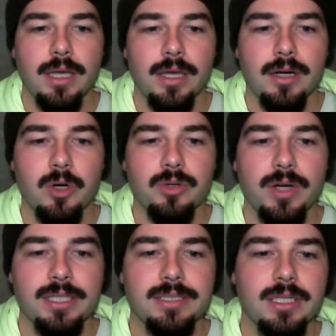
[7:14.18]
And I'm going to
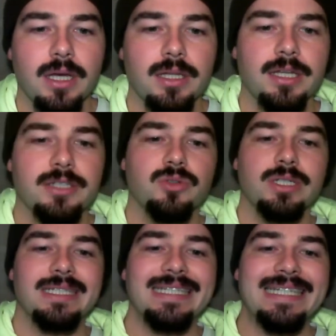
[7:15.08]
ask,
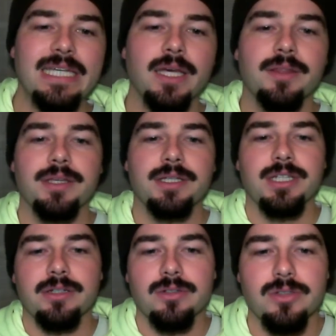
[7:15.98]
electrically, the
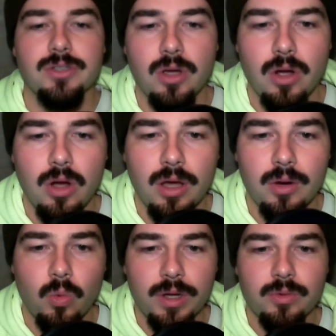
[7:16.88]
injectors
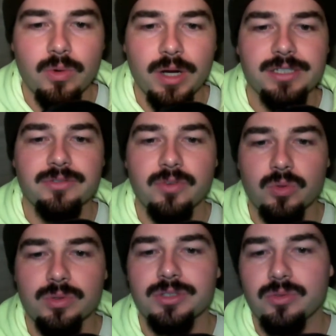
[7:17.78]
on what range of
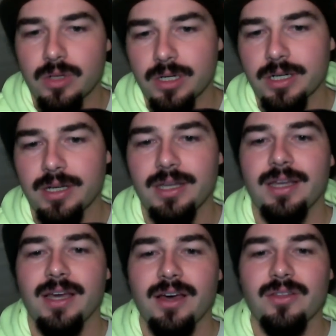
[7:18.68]
voltage work?
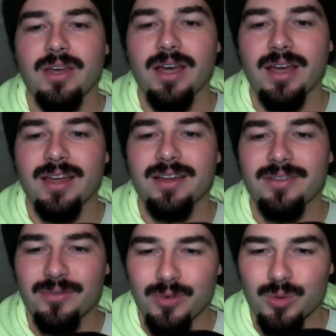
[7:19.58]
How the high
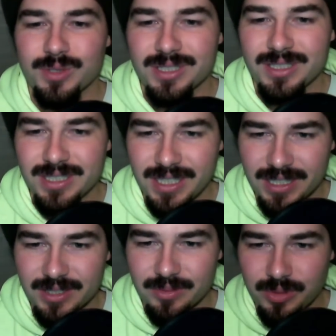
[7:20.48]
voltage
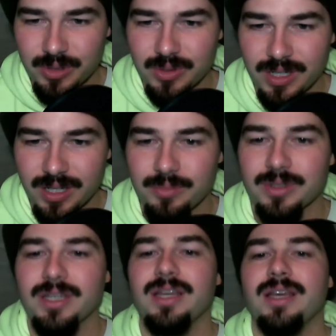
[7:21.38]
gets built up.
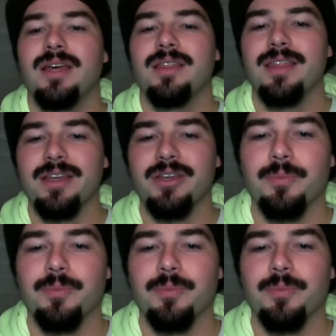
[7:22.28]
Thank